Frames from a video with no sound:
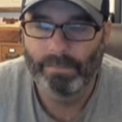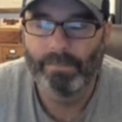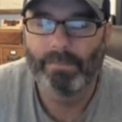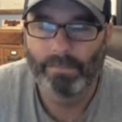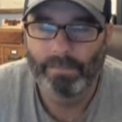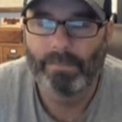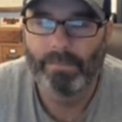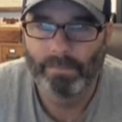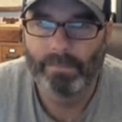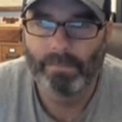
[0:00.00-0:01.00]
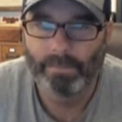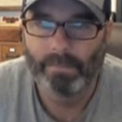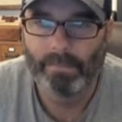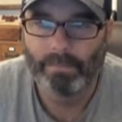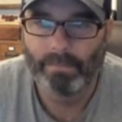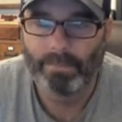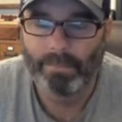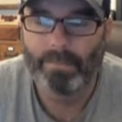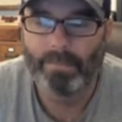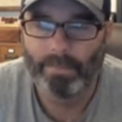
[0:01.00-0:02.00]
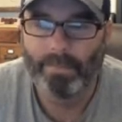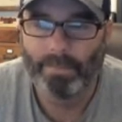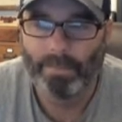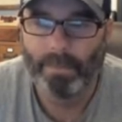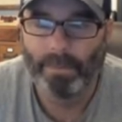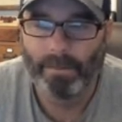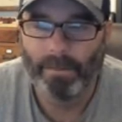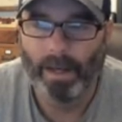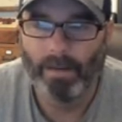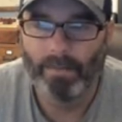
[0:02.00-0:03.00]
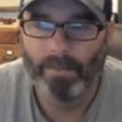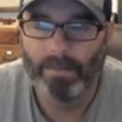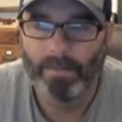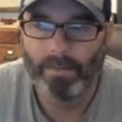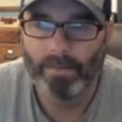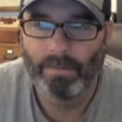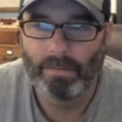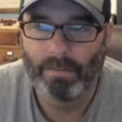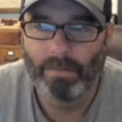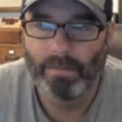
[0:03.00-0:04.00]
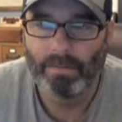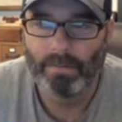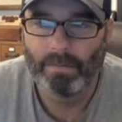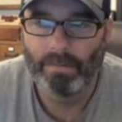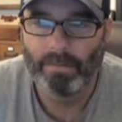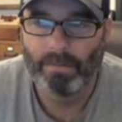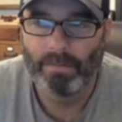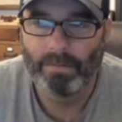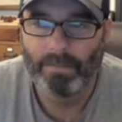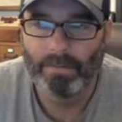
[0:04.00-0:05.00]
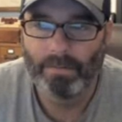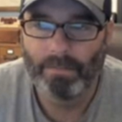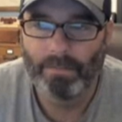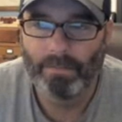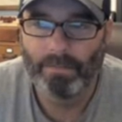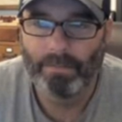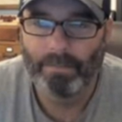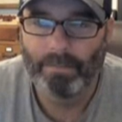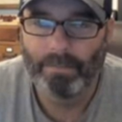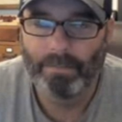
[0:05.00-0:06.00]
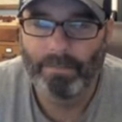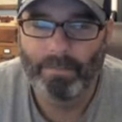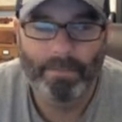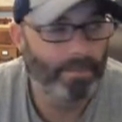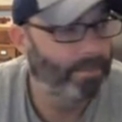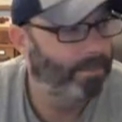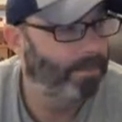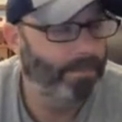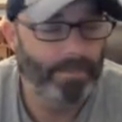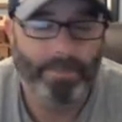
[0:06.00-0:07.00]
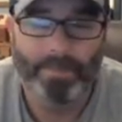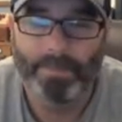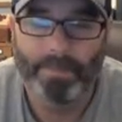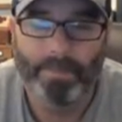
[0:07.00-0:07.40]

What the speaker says: (silent)